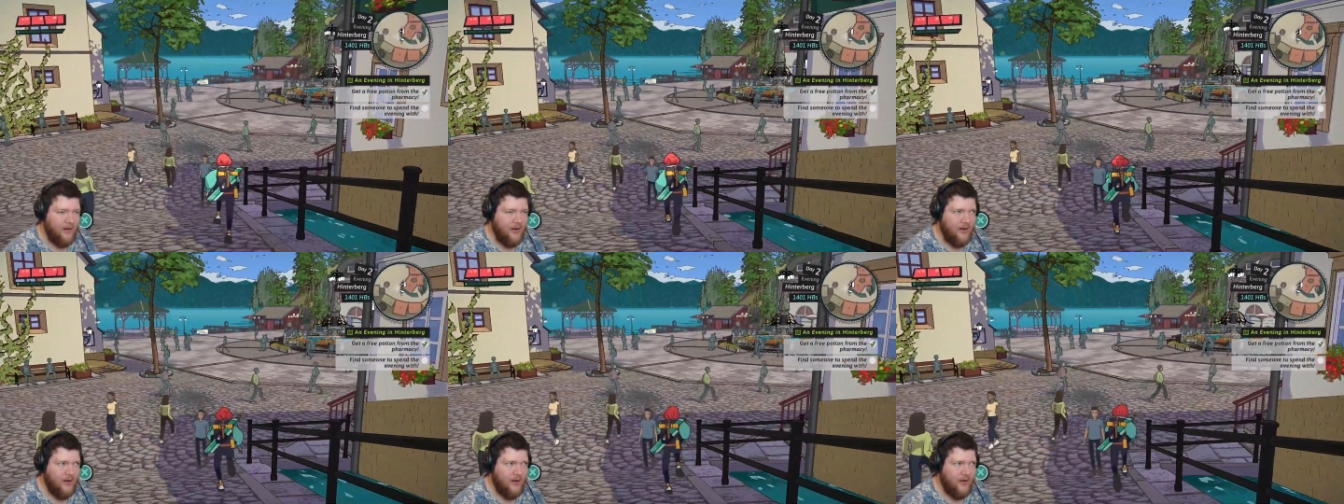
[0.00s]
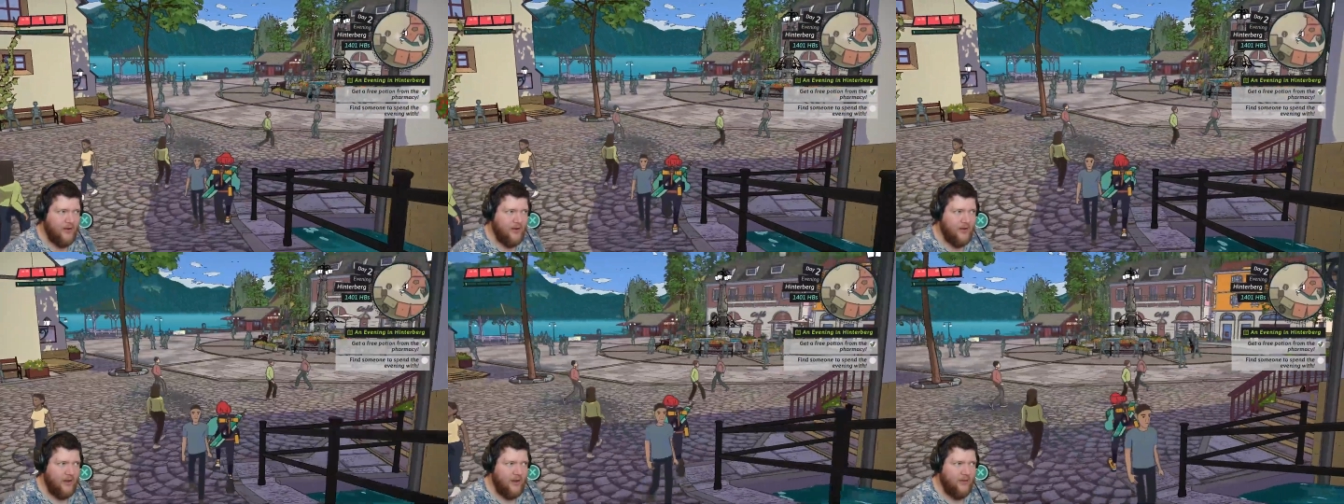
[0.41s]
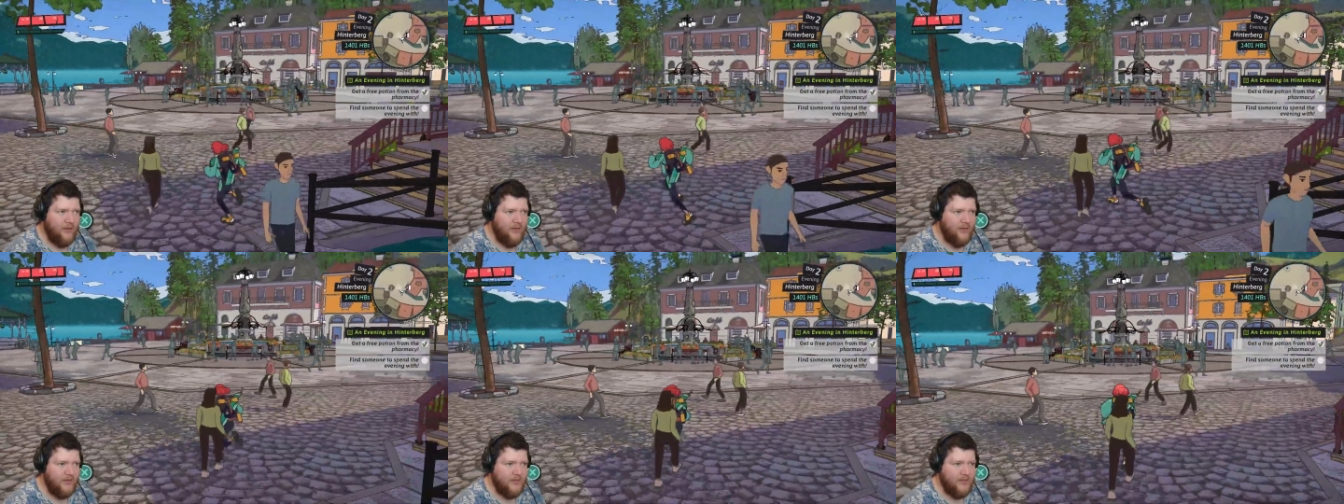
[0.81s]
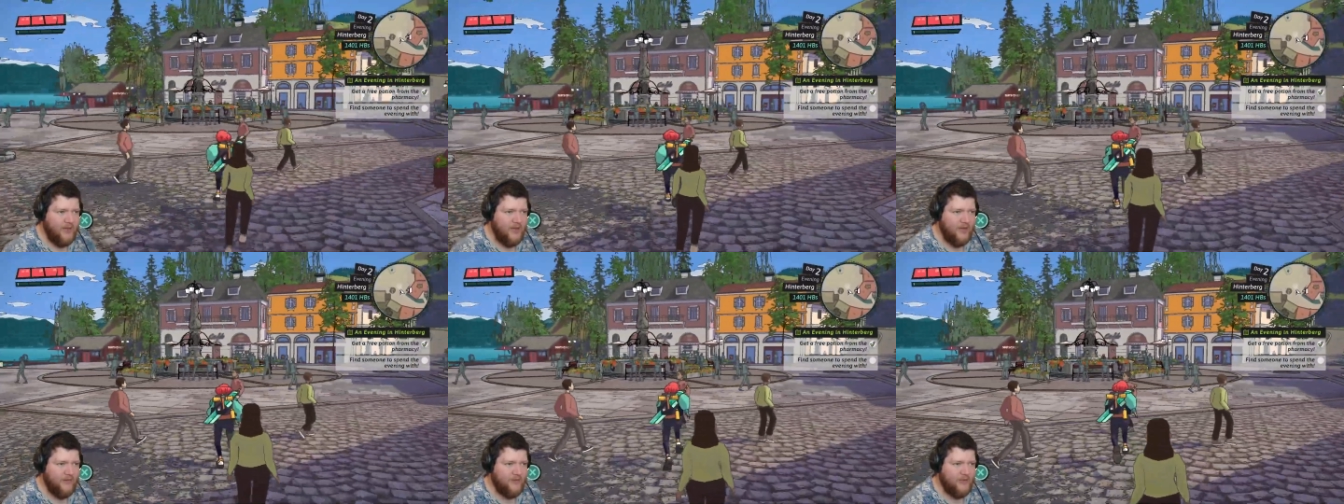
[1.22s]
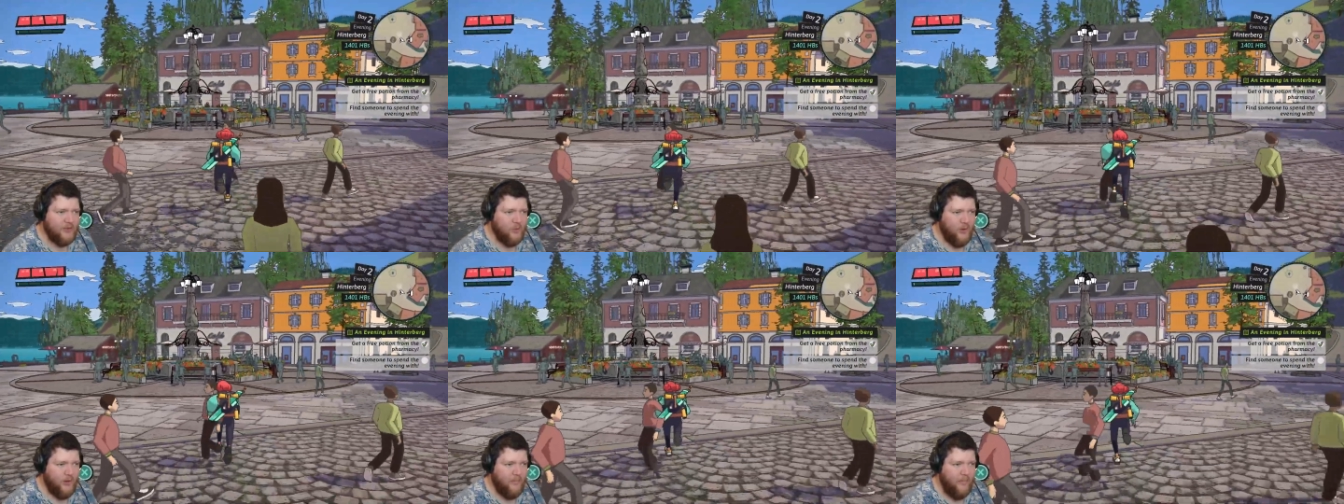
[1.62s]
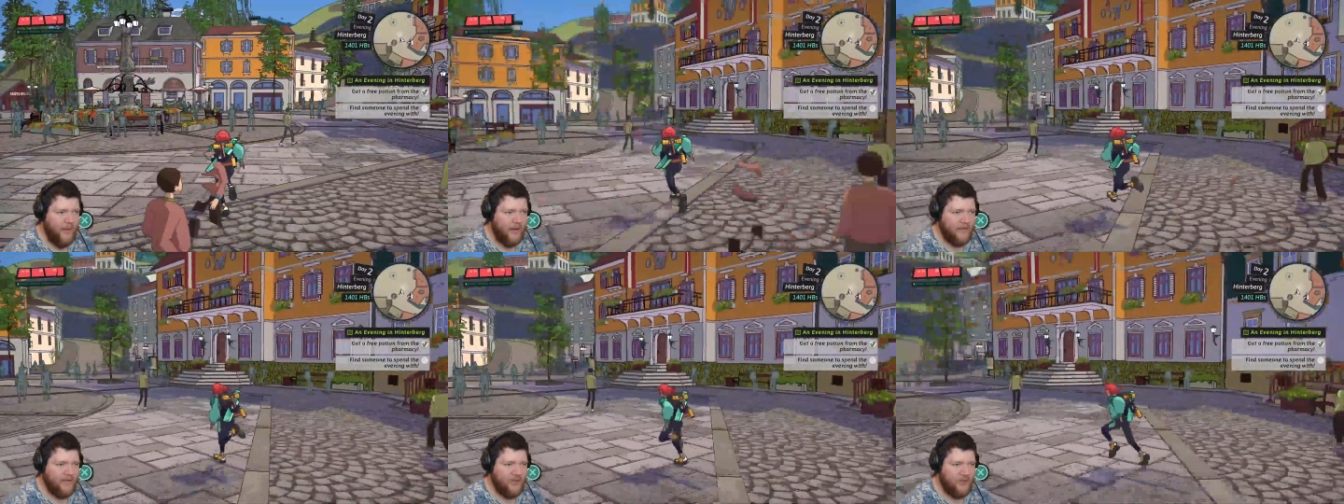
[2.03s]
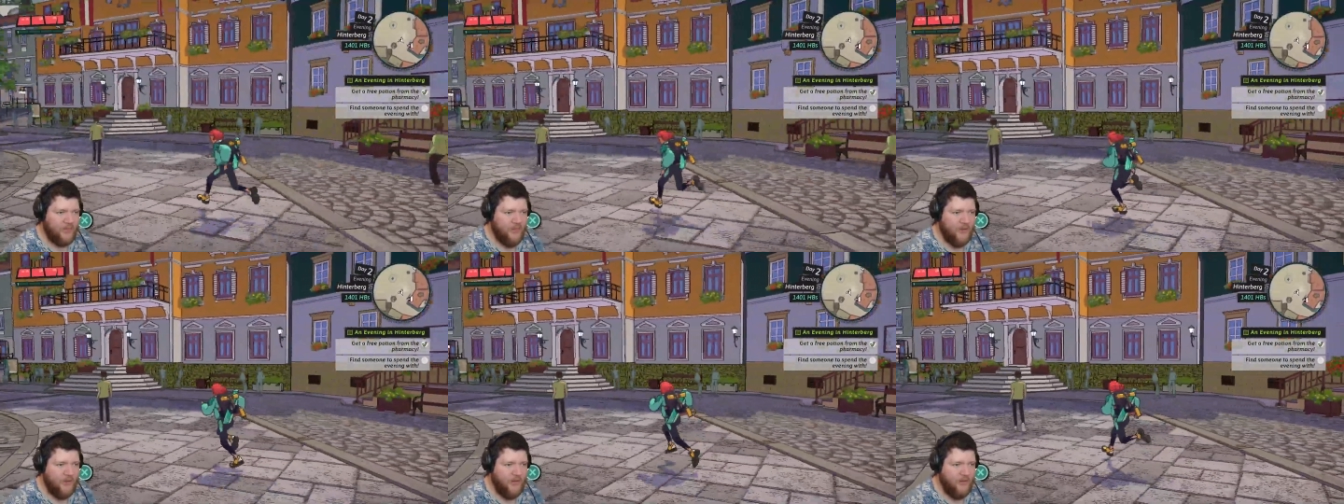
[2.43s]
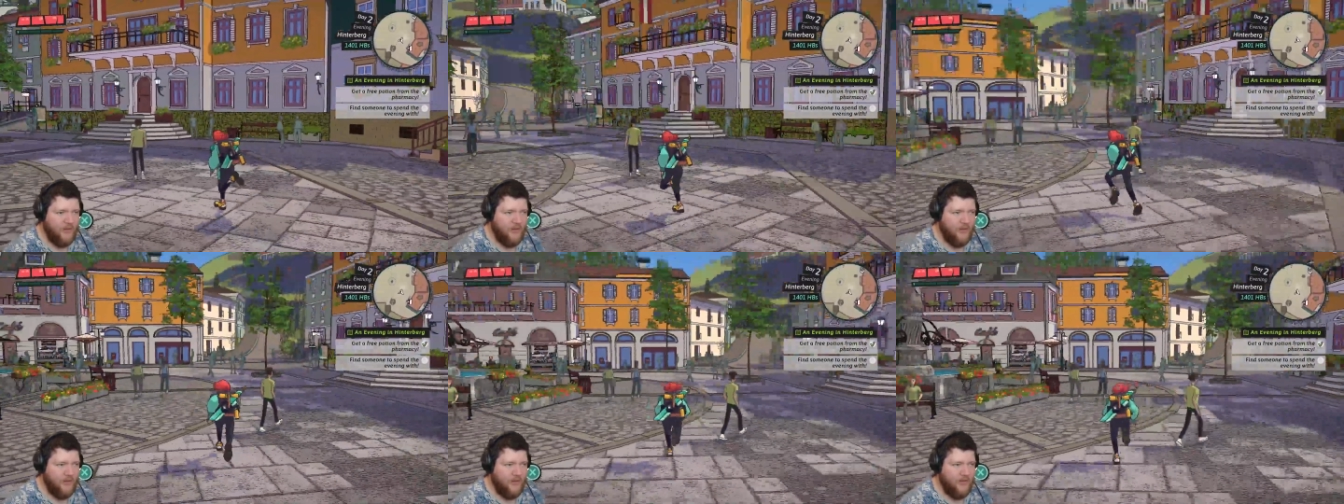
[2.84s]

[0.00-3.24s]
Uh, I think this guy gives us one max HP.